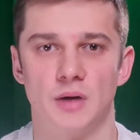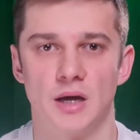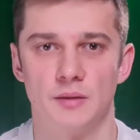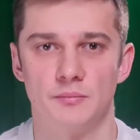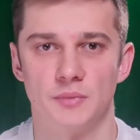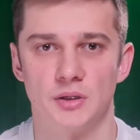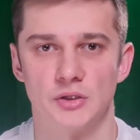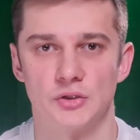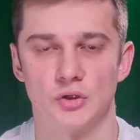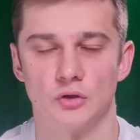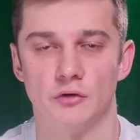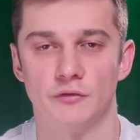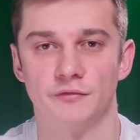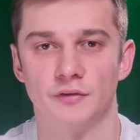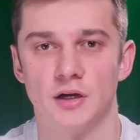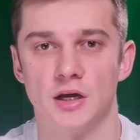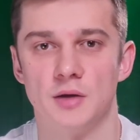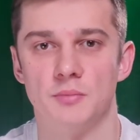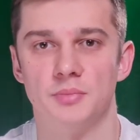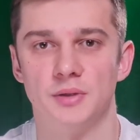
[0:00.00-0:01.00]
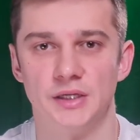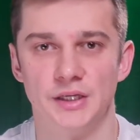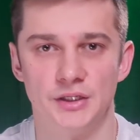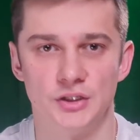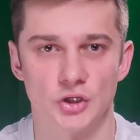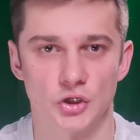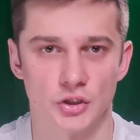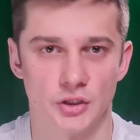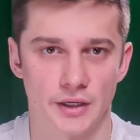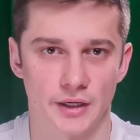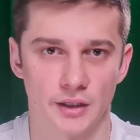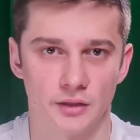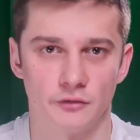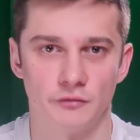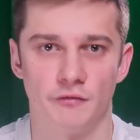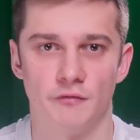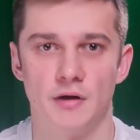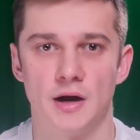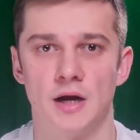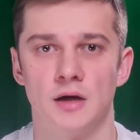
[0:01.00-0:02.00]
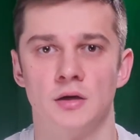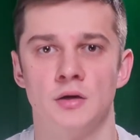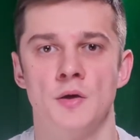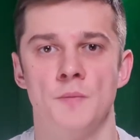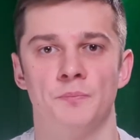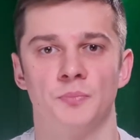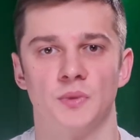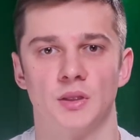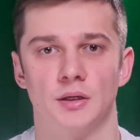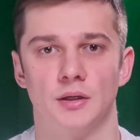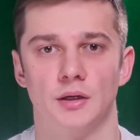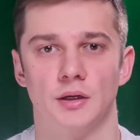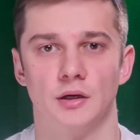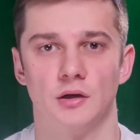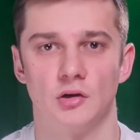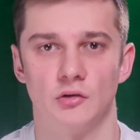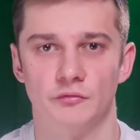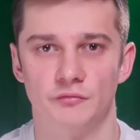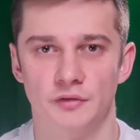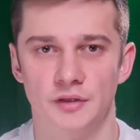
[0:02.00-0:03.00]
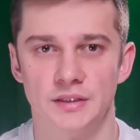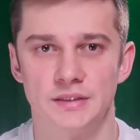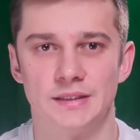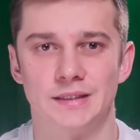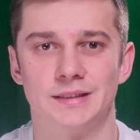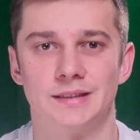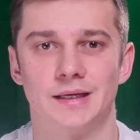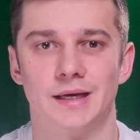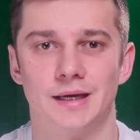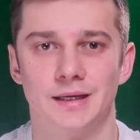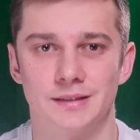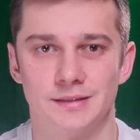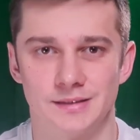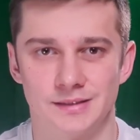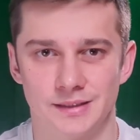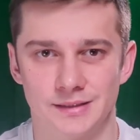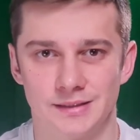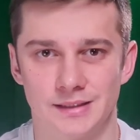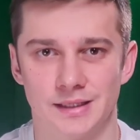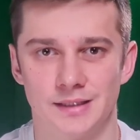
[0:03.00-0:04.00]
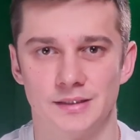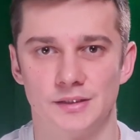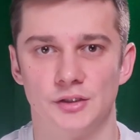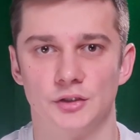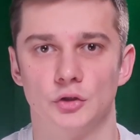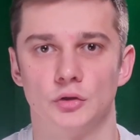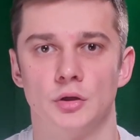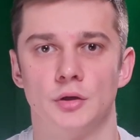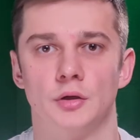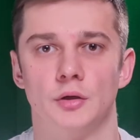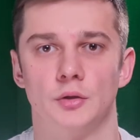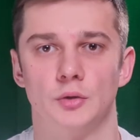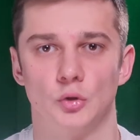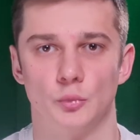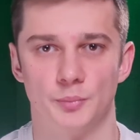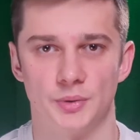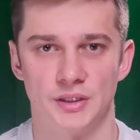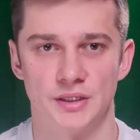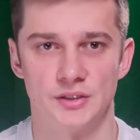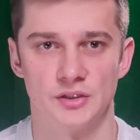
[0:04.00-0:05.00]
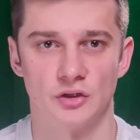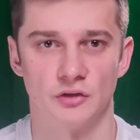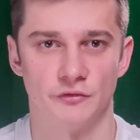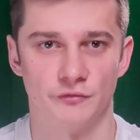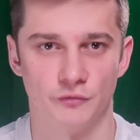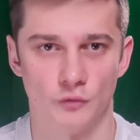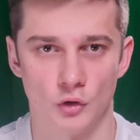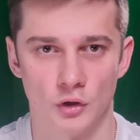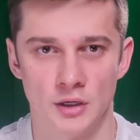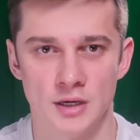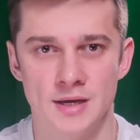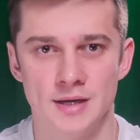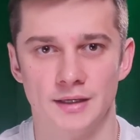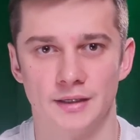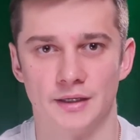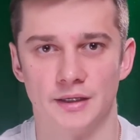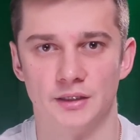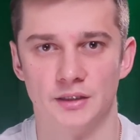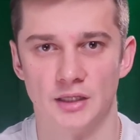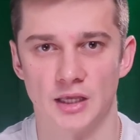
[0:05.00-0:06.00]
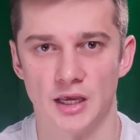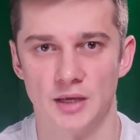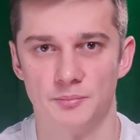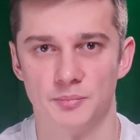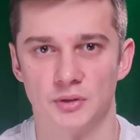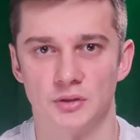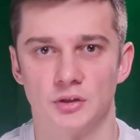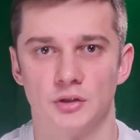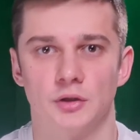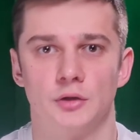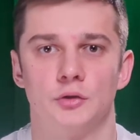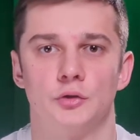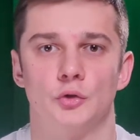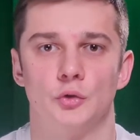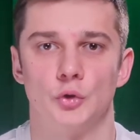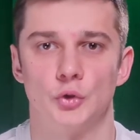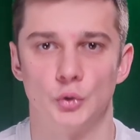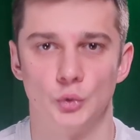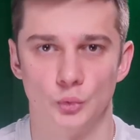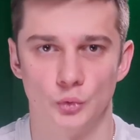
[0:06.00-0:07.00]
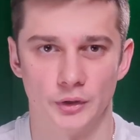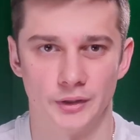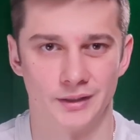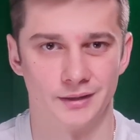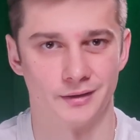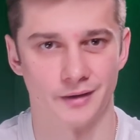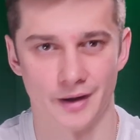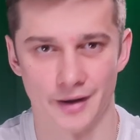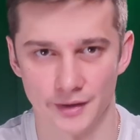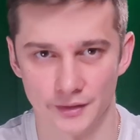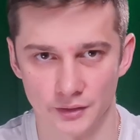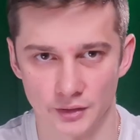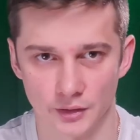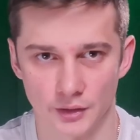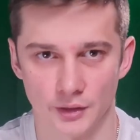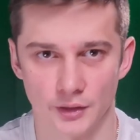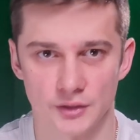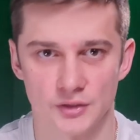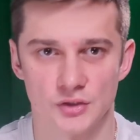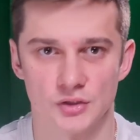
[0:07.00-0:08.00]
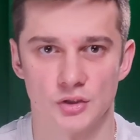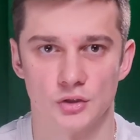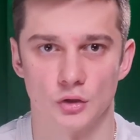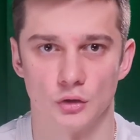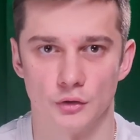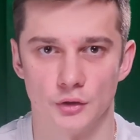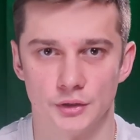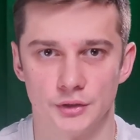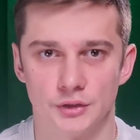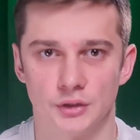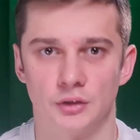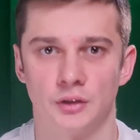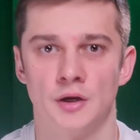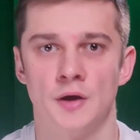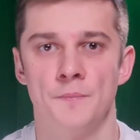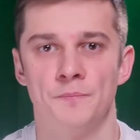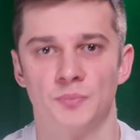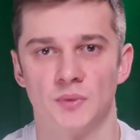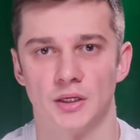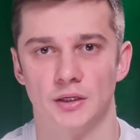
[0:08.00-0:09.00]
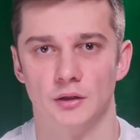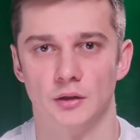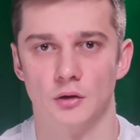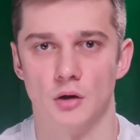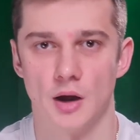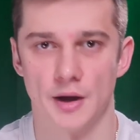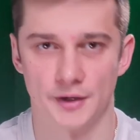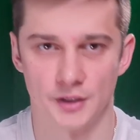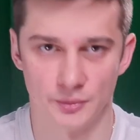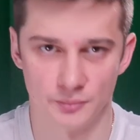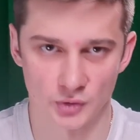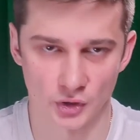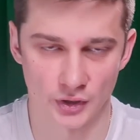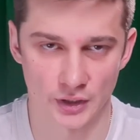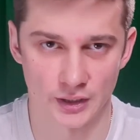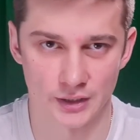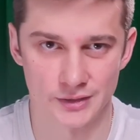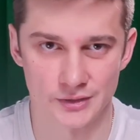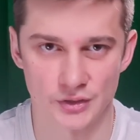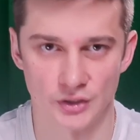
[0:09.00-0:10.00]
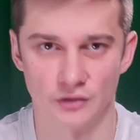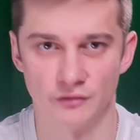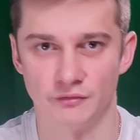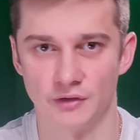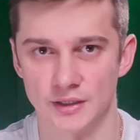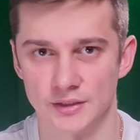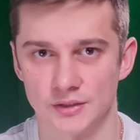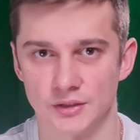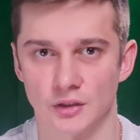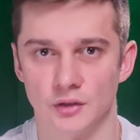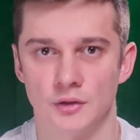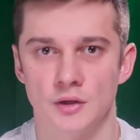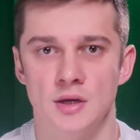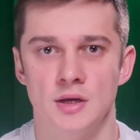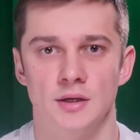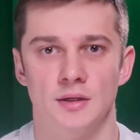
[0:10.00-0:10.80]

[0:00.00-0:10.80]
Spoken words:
members of a British gang were convicted and sentenced to prison for kidnapping, torturing and extorting a cryptocurrency investor.